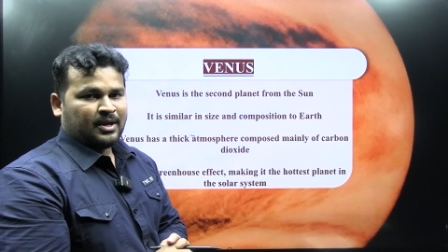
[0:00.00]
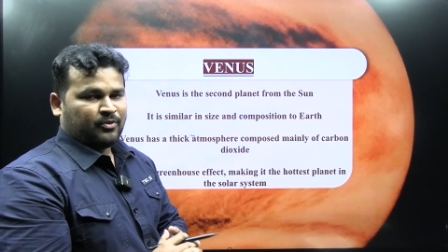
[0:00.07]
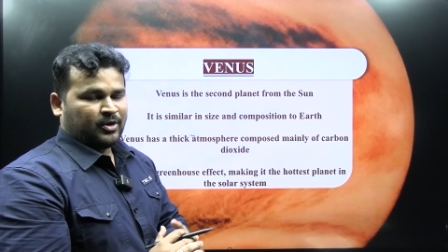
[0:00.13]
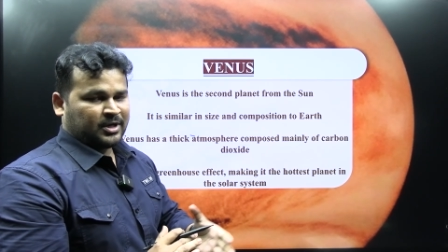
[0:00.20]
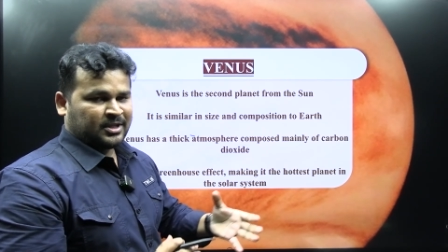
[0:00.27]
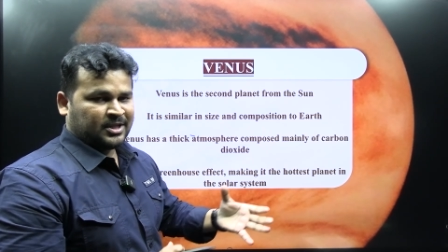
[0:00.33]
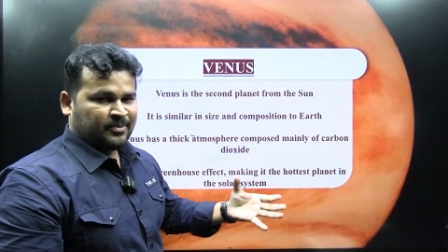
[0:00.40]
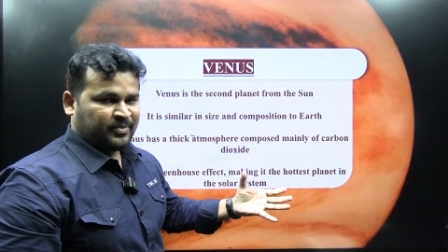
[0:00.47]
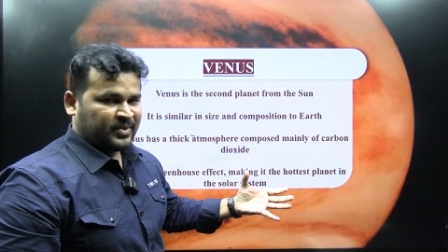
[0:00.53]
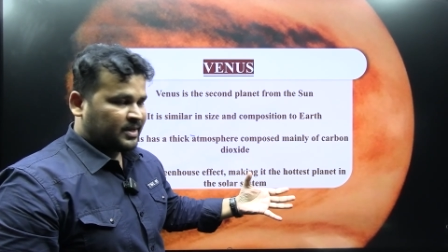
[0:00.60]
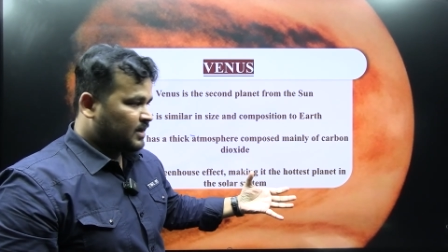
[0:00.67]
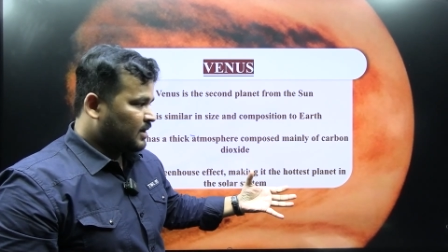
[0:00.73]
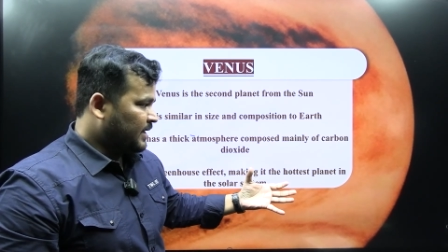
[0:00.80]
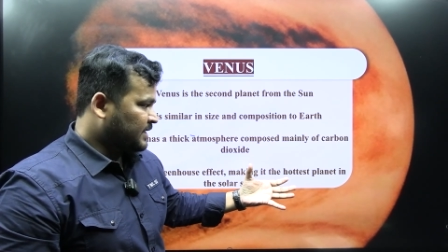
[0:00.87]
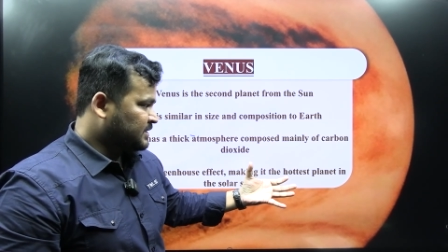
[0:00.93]
What
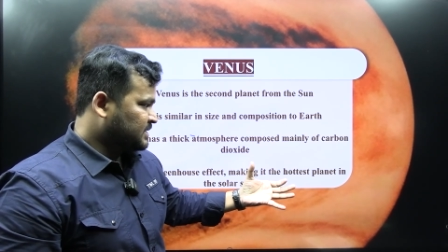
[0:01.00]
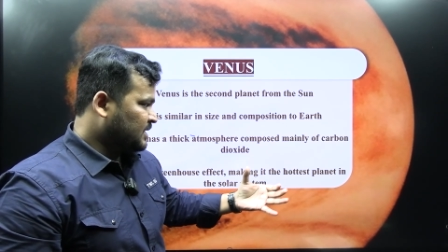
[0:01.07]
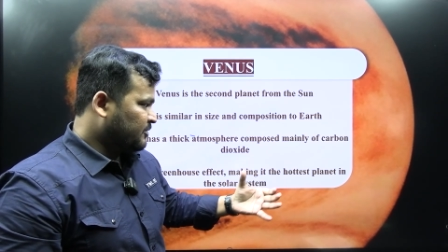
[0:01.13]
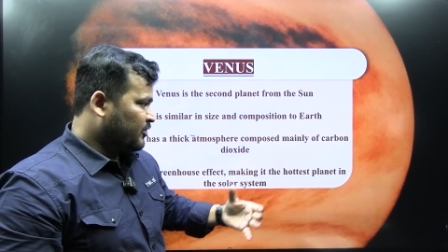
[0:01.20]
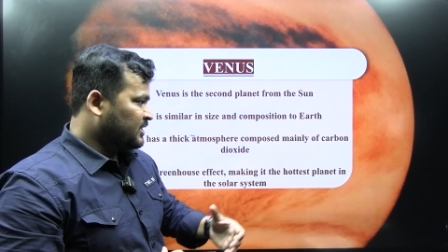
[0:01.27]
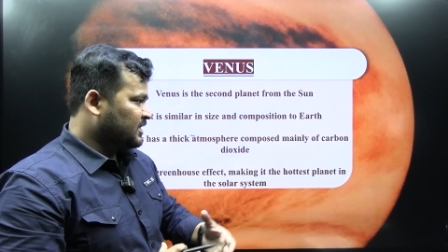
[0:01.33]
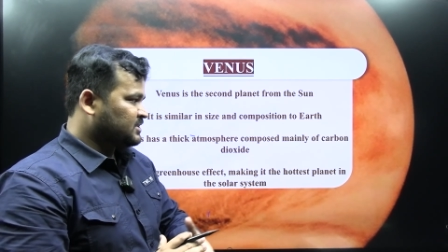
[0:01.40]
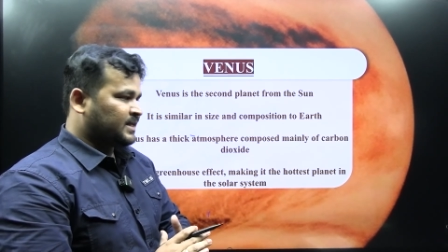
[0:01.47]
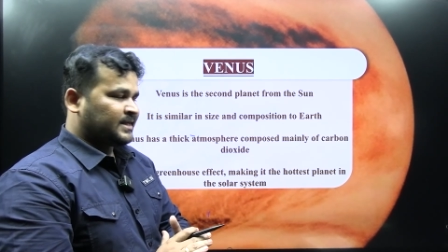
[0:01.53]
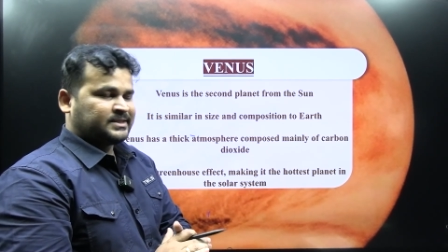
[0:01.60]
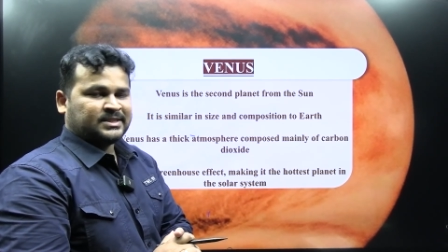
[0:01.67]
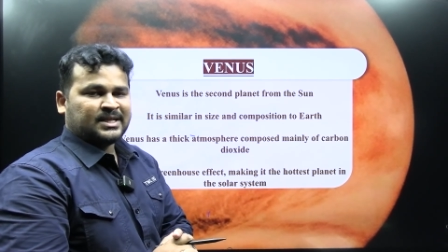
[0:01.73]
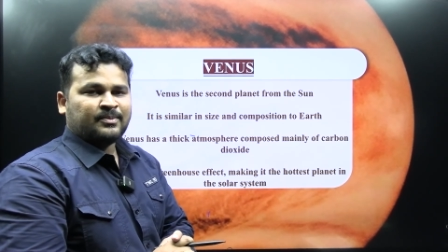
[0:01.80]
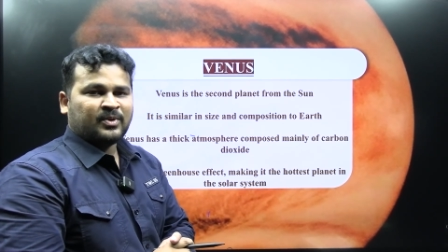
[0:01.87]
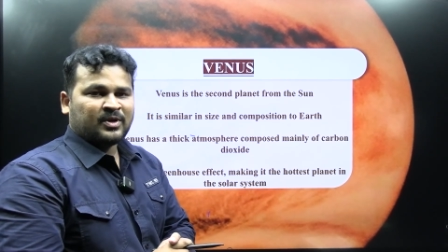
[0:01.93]
is the
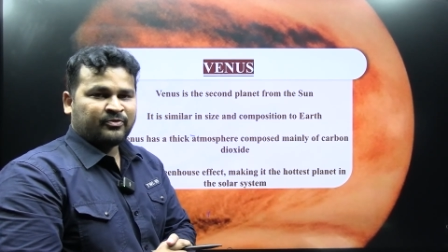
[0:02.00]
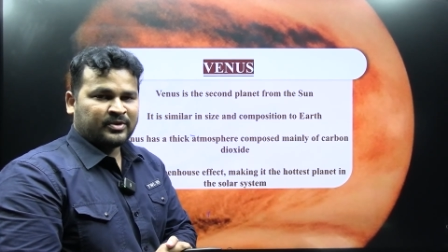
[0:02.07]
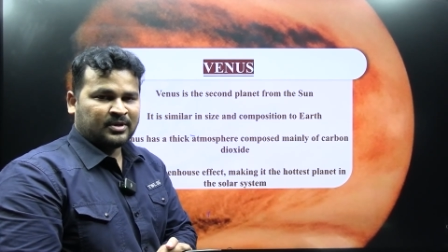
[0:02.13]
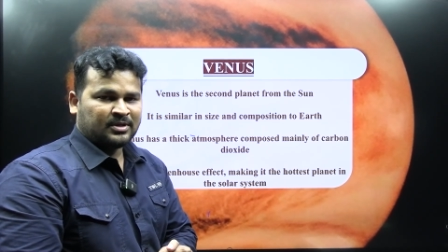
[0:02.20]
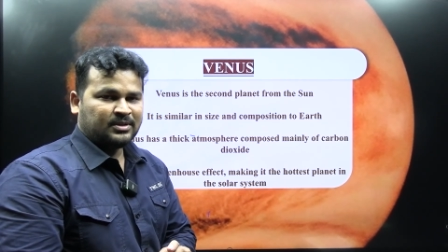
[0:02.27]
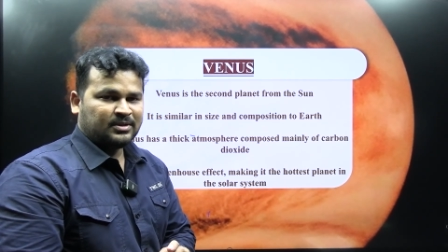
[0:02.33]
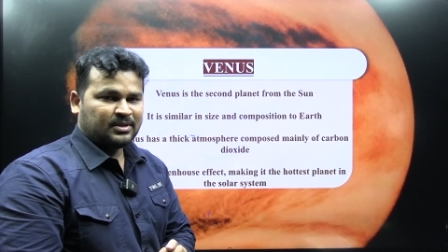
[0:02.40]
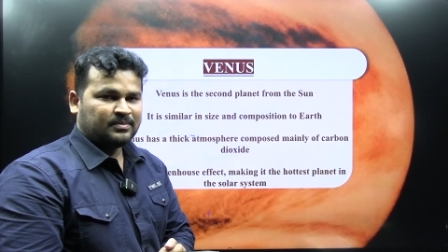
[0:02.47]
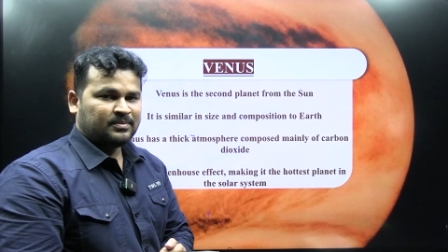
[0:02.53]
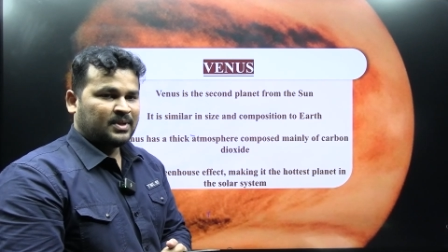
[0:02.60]
example for